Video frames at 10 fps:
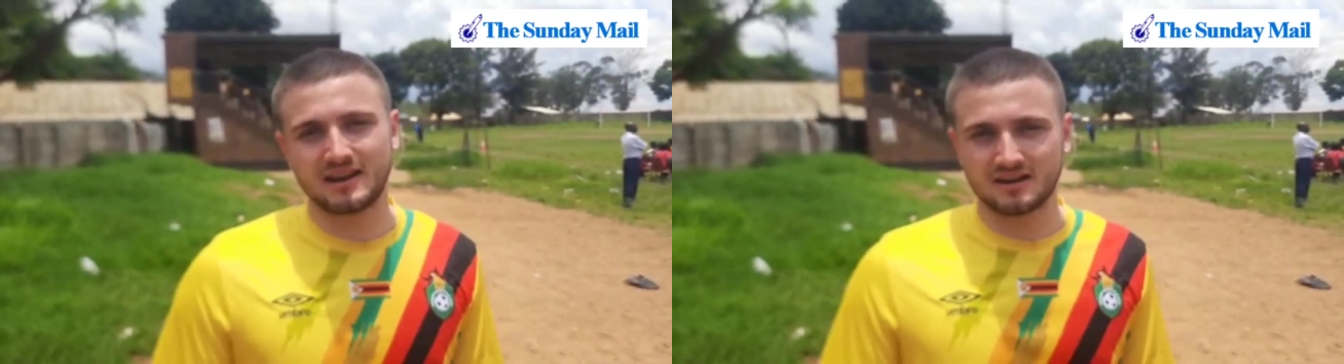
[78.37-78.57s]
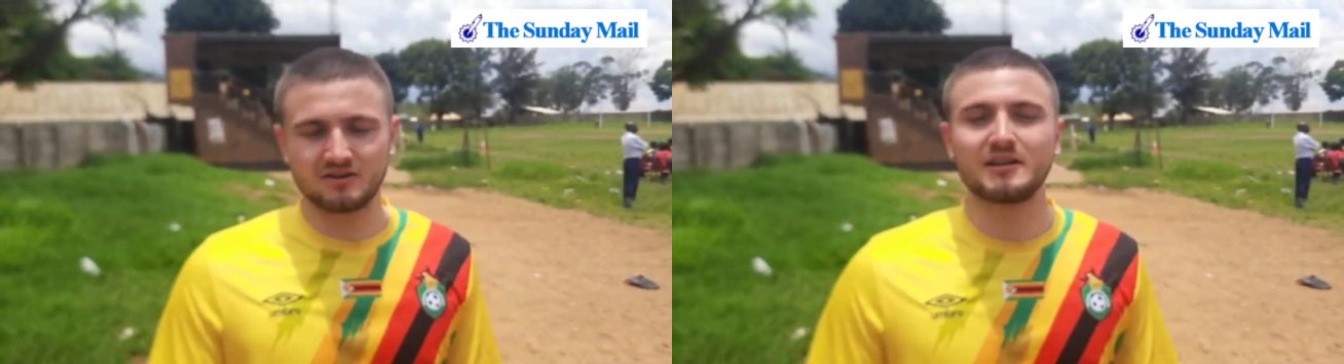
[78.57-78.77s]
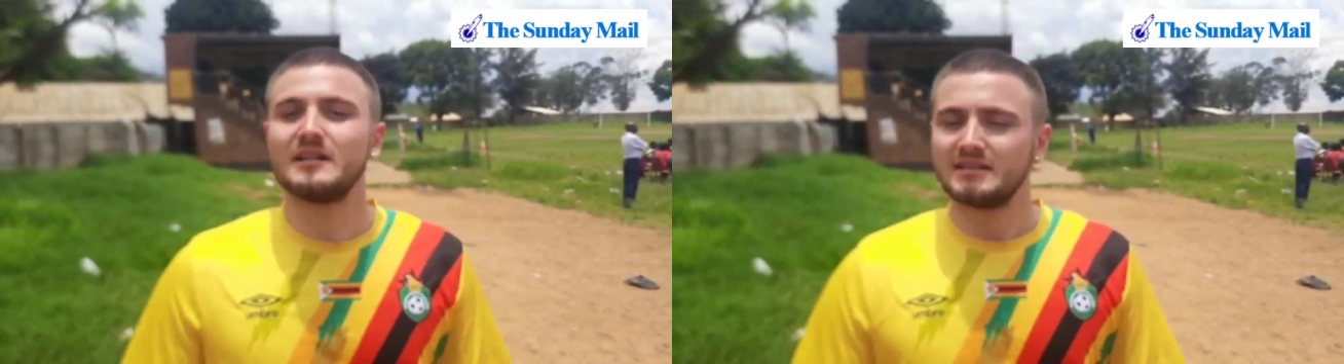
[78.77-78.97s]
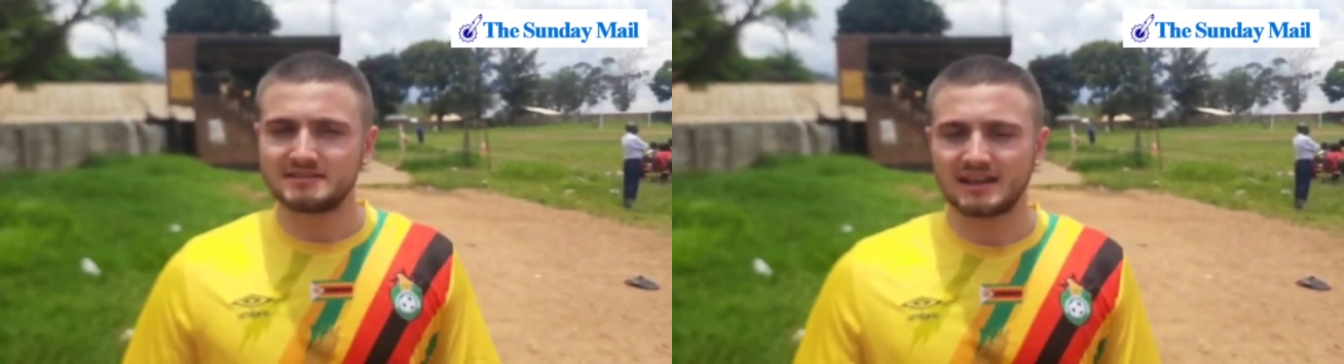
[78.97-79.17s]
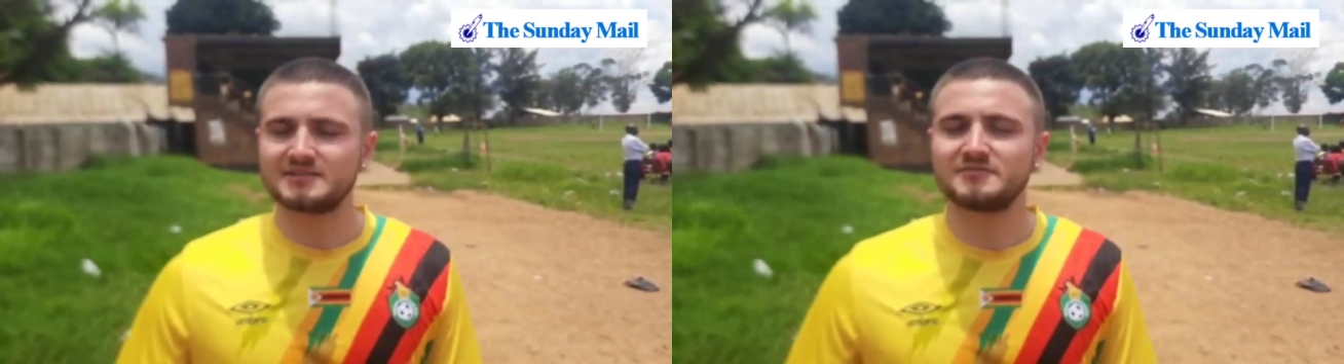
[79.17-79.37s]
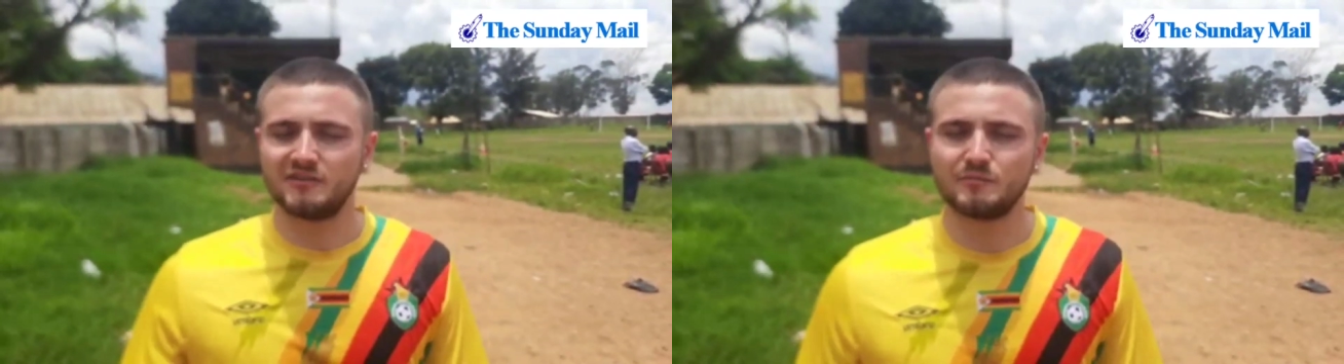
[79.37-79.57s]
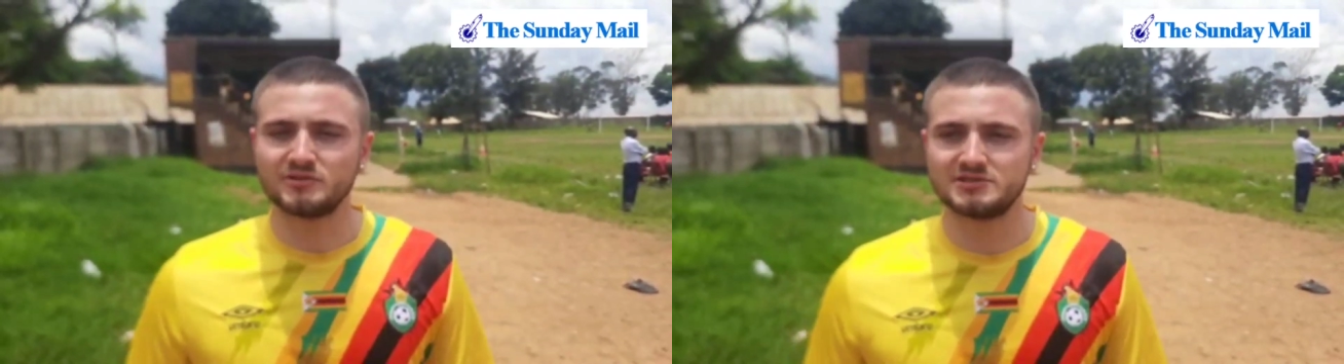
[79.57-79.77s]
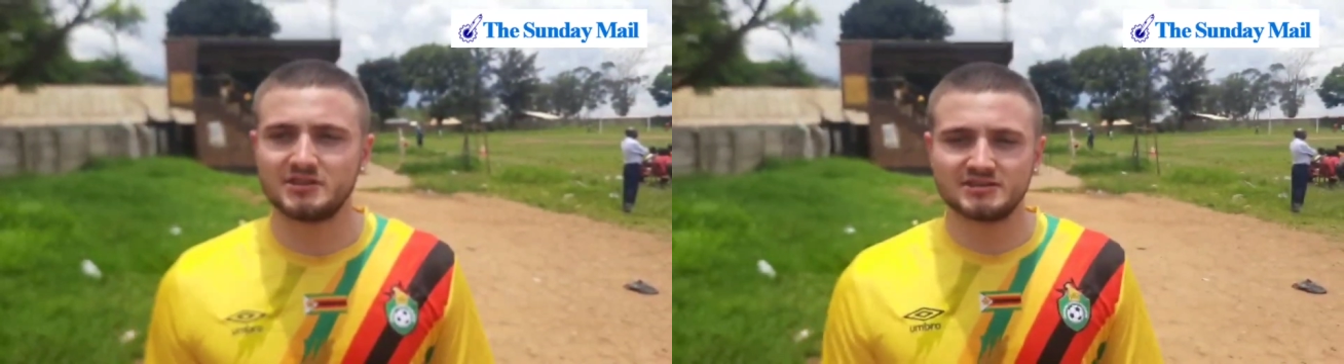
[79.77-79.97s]
like, look, take
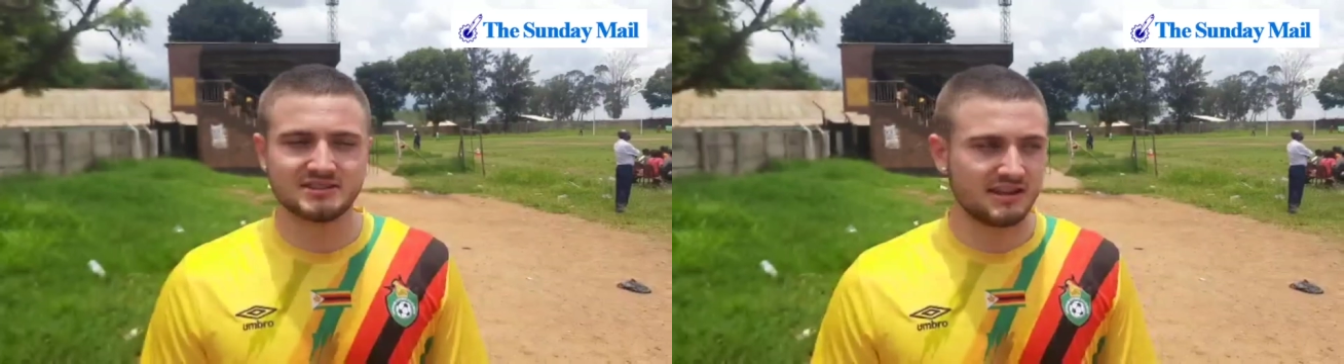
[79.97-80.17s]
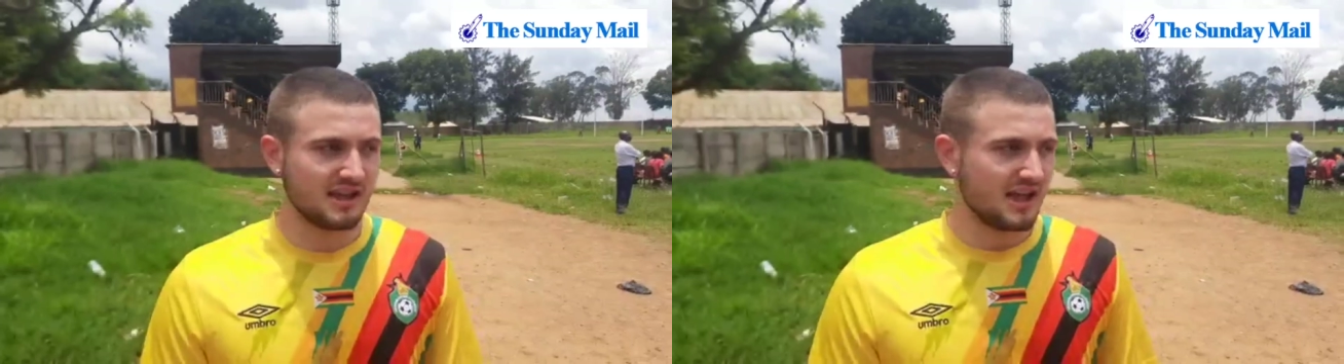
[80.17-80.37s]
football seriously.